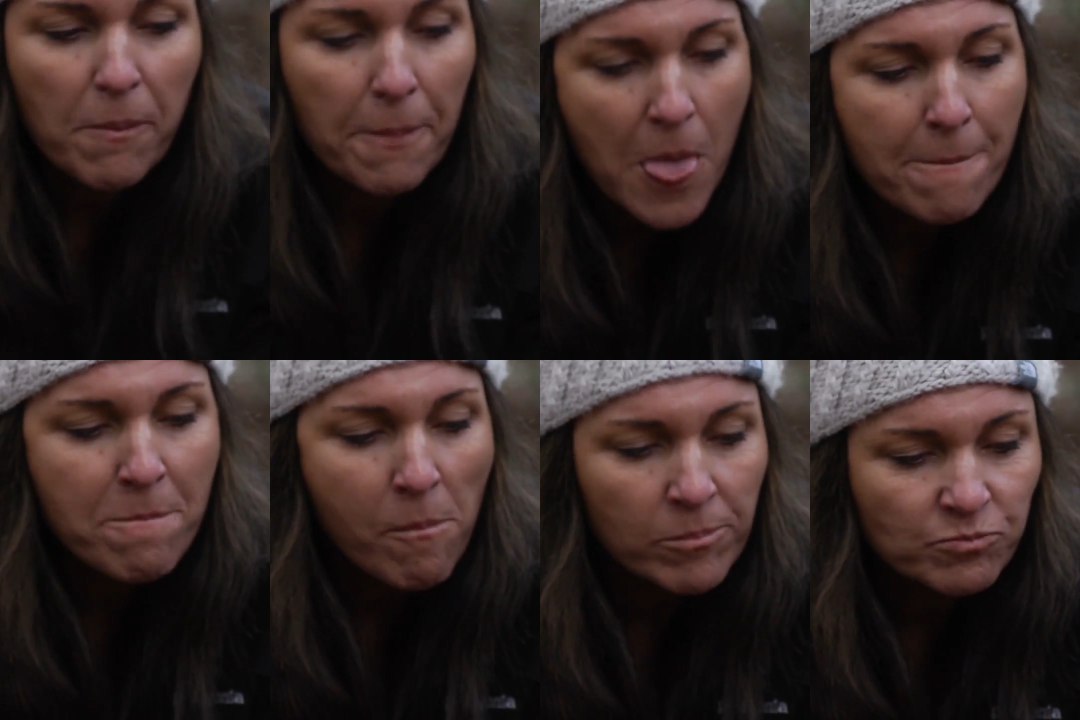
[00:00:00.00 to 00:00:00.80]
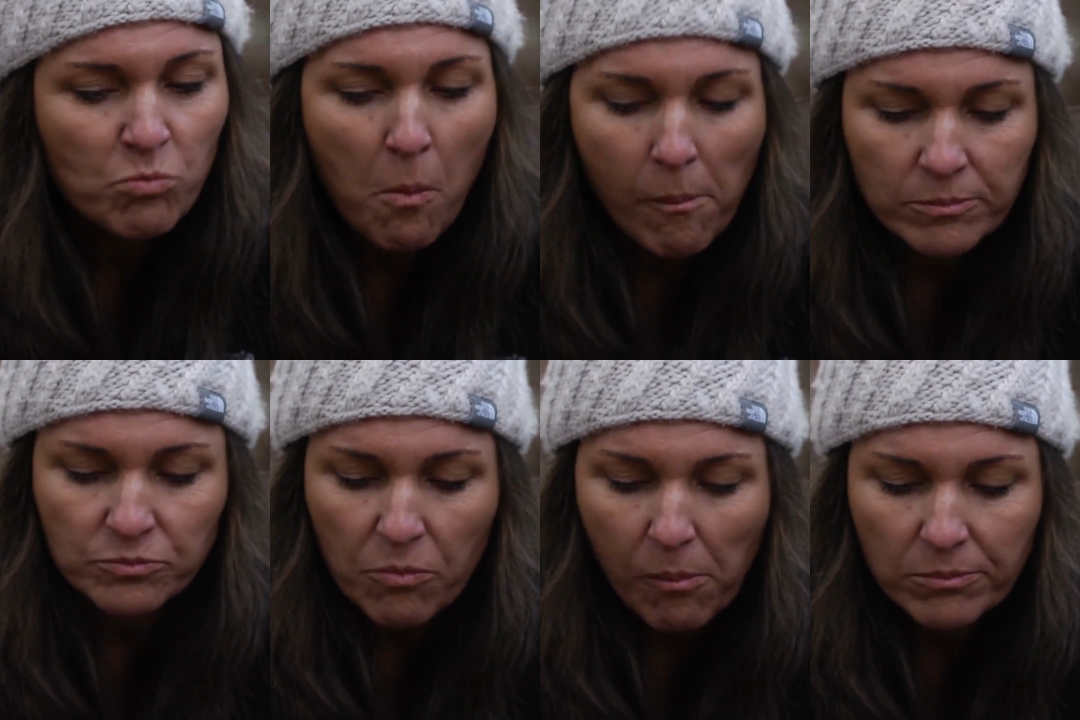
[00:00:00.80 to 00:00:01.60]
reasons, check
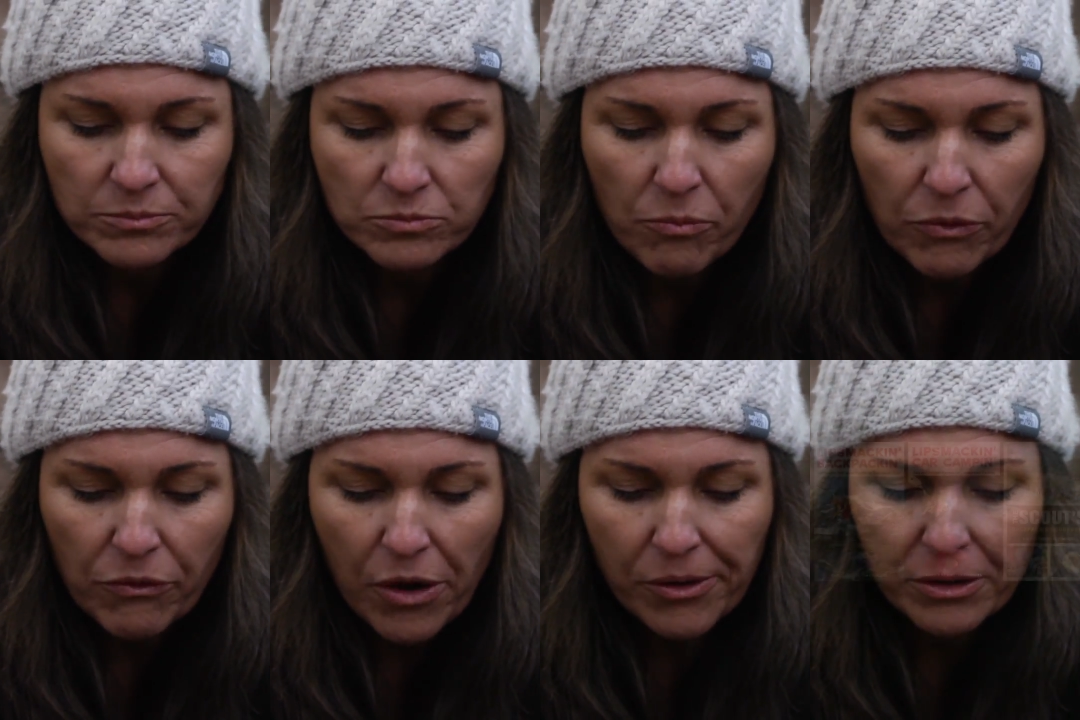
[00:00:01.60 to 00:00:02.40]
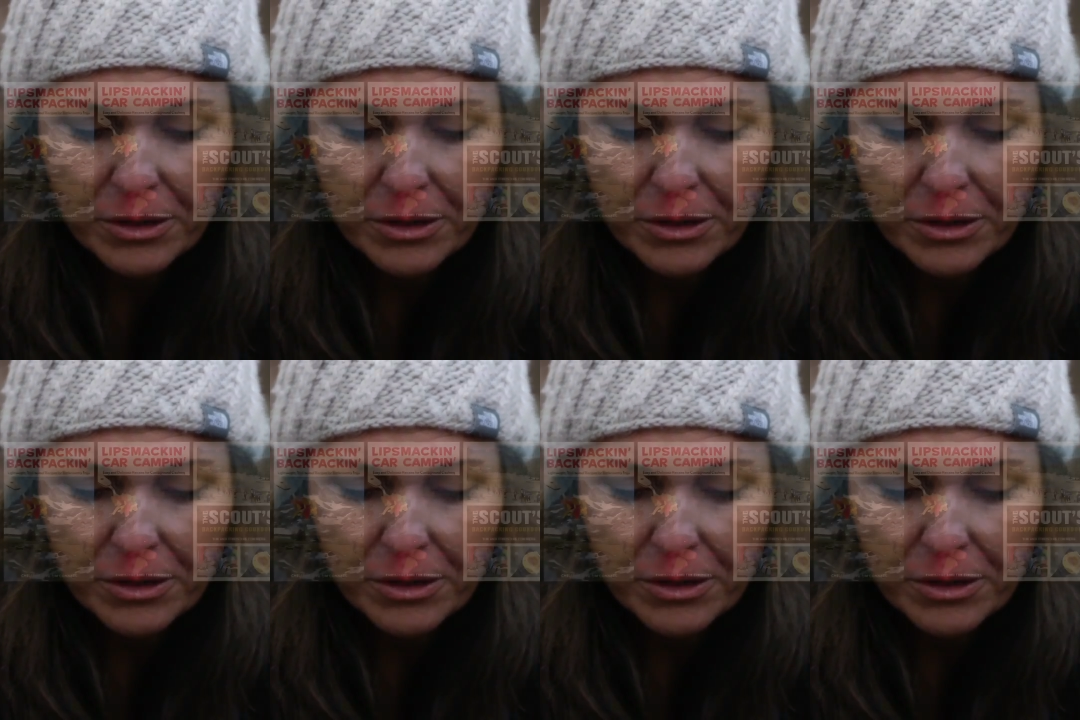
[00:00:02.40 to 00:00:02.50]
out Tim and Christine Conners'